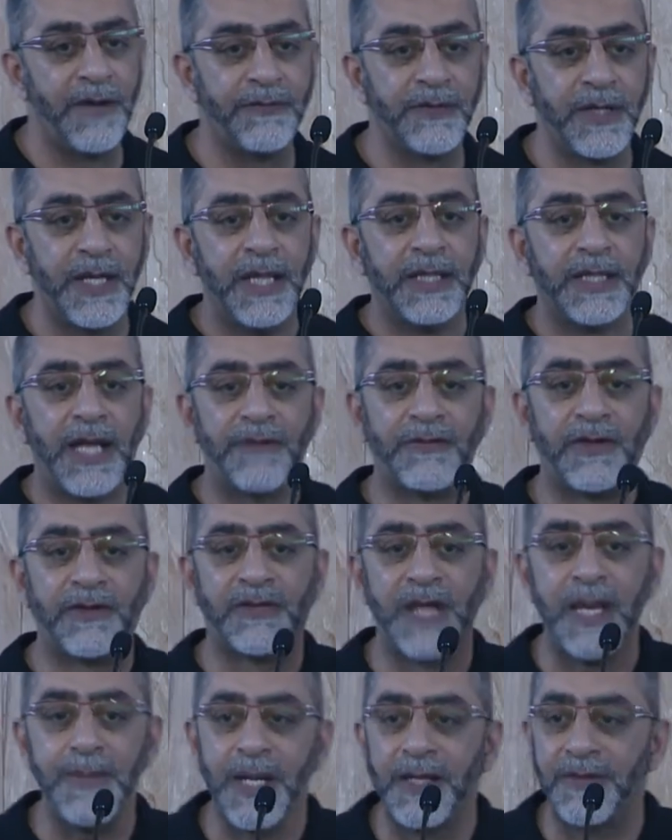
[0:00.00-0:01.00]
have. They have the
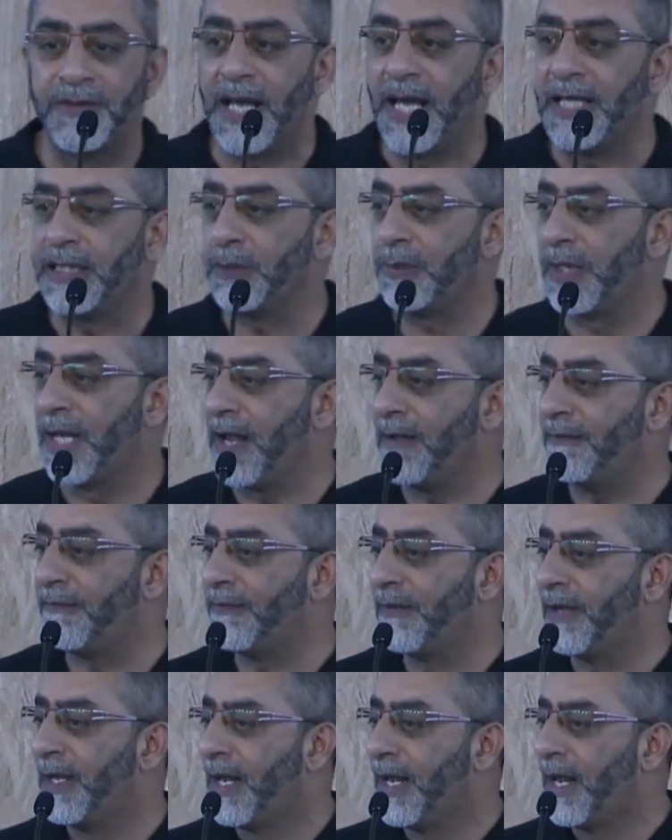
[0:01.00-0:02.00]
same anxiety we
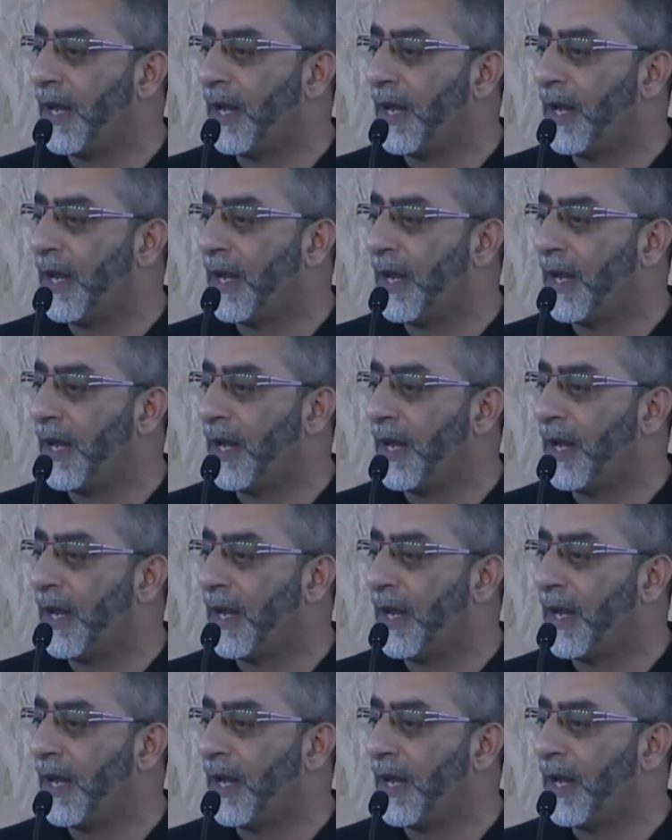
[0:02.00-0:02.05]
have.